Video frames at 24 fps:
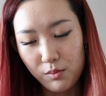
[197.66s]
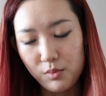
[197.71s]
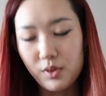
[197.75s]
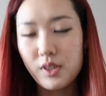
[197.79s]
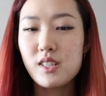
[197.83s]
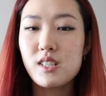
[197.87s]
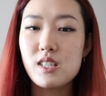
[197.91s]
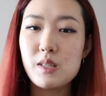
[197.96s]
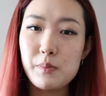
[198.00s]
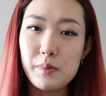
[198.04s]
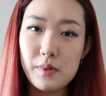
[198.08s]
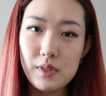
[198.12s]

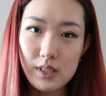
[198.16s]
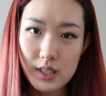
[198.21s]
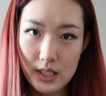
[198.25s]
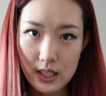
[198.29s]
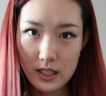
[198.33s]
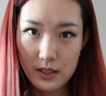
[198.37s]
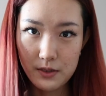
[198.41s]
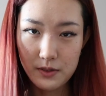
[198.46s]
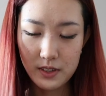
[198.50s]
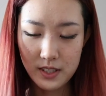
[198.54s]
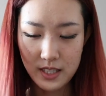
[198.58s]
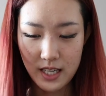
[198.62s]
Principle
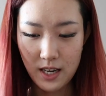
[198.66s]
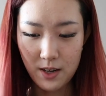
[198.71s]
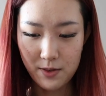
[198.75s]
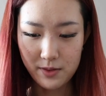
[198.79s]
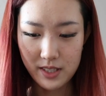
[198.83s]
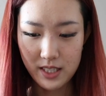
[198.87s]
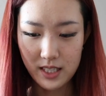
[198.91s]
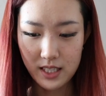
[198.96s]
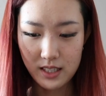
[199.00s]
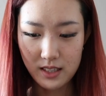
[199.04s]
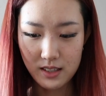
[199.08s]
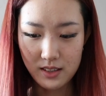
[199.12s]
of
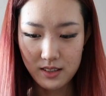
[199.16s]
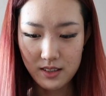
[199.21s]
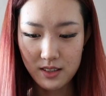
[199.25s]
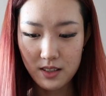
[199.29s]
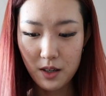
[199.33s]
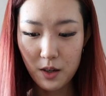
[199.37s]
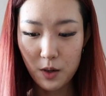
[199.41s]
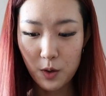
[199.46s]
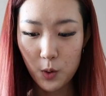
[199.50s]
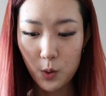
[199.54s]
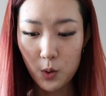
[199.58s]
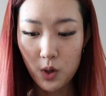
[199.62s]
Accounting.
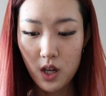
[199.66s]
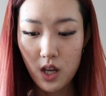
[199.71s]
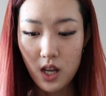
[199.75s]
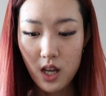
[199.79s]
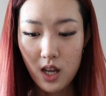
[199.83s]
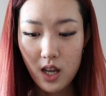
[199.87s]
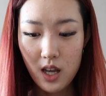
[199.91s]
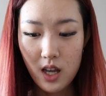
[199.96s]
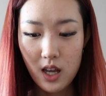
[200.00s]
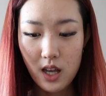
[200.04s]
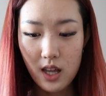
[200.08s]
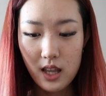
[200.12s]
So
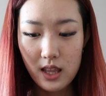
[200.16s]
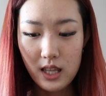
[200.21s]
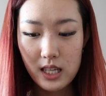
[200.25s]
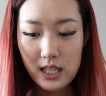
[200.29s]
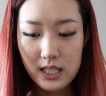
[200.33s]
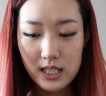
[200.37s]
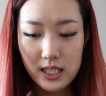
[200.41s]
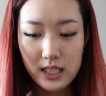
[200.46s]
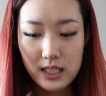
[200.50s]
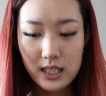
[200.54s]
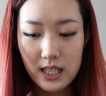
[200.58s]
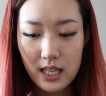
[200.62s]

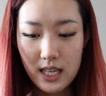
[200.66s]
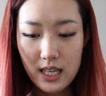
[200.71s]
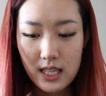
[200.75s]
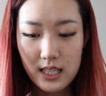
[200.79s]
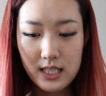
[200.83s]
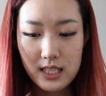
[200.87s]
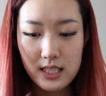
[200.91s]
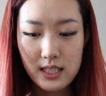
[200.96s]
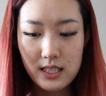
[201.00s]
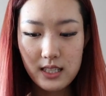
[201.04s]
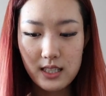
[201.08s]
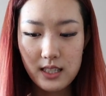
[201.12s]
this
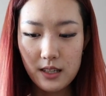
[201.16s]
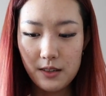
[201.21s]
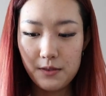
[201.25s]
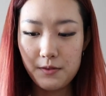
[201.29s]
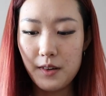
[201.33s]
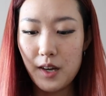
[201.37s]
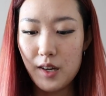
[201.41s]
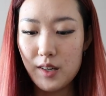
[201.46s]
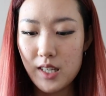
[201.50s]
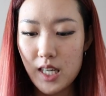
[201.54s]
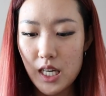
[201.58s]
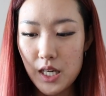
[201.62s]
class, I
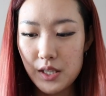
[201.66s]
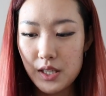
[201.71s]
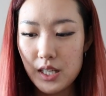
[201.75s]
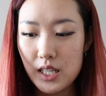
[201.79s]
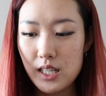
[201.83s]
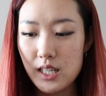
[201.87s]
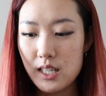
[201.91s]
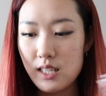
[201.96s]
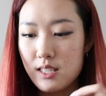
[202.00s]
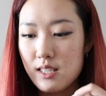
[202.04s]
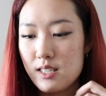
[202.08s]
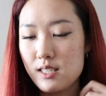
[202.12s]
found out
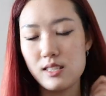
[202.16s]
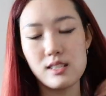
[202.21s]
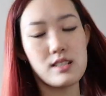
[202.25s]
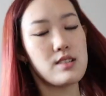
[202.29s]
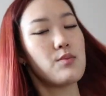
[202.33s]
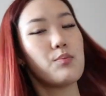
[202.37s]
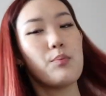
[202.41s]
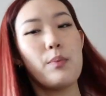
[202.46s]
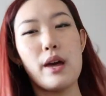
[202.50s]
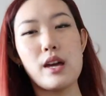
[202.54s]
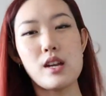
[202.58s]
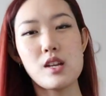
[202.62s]
that it's
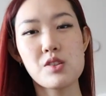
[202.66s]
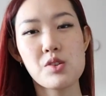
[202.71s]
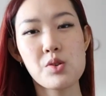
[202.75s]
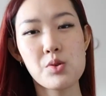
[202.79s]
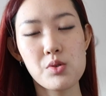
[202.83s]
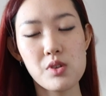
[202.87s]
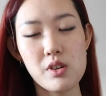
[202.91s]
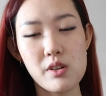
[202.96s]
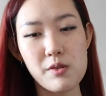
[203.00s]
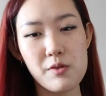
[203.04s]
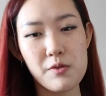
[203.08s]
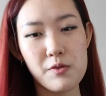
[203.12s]

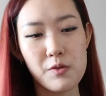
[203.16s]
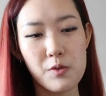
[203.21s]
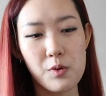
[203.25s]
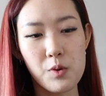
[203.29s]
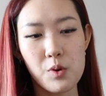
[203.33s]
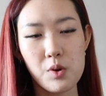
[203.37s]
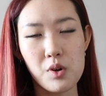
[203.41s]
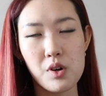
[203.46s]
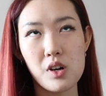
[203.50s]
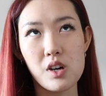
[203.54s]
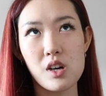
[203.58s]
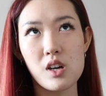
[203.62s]
mandatory
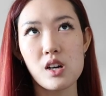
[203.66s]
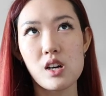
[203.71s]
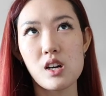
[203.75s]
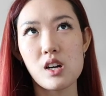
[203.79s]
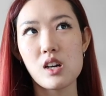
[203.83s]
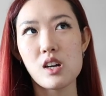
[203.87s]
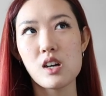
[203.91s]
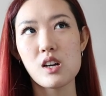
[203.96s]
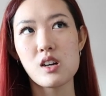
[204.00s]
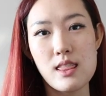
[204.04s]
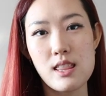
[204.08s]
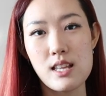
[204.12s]

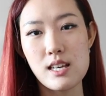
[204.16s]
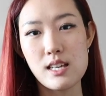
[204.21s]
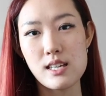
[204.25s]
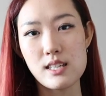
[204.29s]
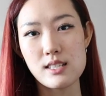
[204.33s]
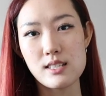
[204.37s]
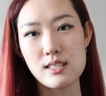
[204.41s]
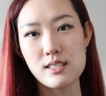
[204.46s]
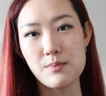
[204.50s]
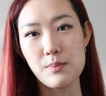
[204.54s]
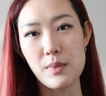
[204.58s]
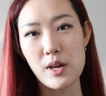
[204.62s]
for
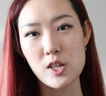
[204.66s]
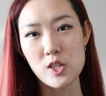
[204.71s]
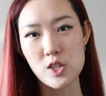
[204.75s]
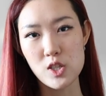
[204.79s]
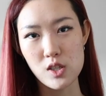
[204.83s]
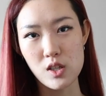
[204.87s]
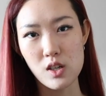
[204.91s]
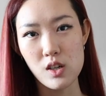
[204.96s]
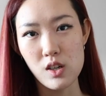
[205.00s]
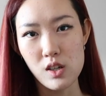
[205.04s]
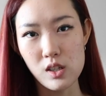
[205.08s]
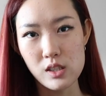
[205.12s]
this
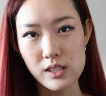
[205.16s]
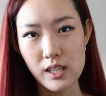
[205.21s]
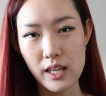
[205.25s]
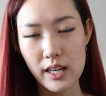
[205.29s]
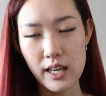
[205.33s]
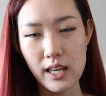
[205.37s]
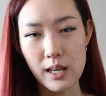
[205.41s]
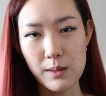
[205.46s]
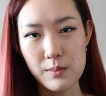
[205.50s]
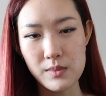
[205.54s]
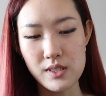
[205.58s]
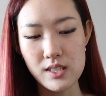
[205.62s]
major called
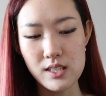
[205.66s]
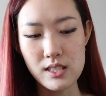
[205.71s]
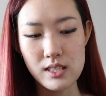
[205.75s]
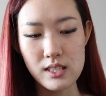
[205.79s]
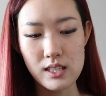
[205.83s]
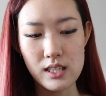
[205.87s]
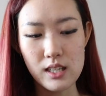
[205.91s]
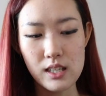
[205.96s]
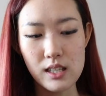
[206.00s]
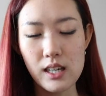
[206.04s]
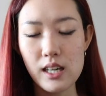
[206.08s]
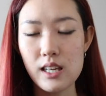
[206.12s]

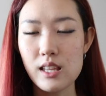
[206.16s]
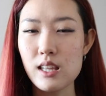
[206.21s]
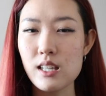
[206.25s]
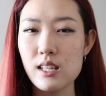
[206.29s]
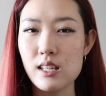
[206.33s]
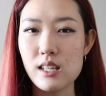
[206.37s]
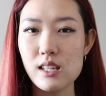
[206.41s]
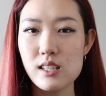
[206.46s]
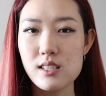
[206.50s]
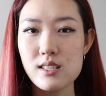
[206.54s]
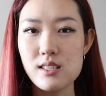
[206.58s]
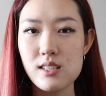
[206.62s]
AMC. I
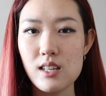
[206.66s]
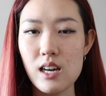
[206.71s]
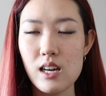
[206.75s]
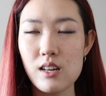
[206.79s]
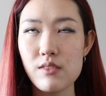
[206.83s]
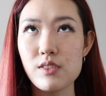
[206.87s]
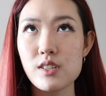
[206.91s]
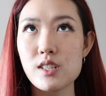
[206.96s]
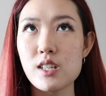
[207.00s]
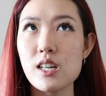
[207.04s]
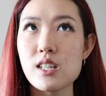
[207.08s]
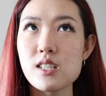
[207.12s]
think it's
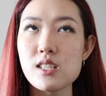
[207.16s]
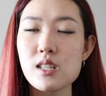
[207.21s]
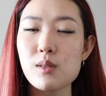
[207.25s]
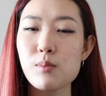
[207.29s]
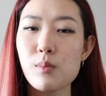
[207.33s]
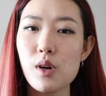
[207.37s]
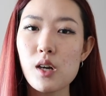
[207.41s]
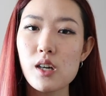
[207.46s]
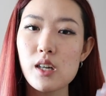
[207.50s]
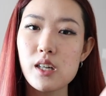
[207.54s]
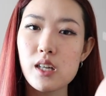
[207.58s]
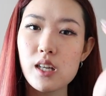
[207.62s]
Advertising,
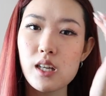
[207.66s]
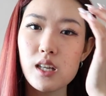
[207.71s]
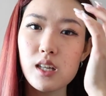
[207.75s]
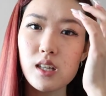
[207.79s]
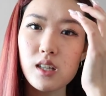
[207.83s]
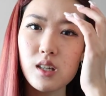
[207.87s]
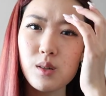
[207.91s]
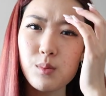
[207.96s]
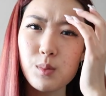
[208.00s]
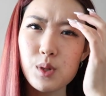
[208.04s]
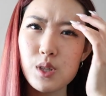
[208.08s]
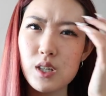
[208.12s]

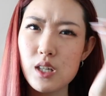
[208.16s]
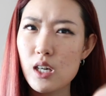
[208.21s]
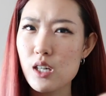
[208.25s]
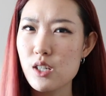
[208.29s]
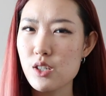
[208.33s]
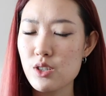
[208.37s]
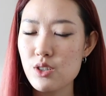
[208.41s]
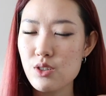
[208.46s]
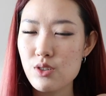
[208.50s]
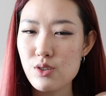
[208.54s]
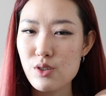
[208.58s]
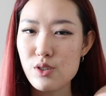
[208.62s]
Marketing,
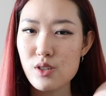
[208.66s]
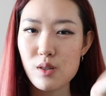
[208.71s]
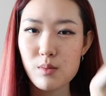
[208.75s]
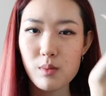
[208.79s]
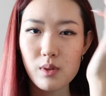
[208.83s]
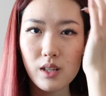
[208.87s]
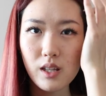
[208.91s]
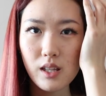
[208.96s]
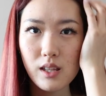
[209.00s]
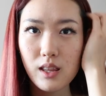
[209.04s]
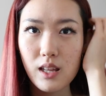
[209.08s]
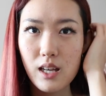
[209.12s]
Communications or
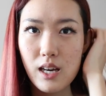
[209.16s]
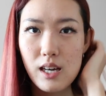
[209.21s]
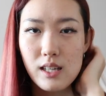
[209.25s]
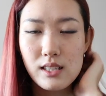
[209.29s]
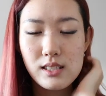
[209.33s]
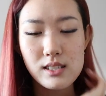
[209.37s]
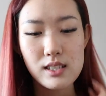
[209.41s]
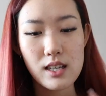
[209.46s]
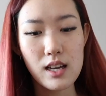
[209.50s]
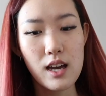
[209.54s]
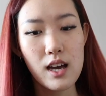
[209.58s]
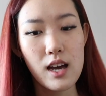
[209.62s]
something like
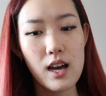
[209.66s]
that.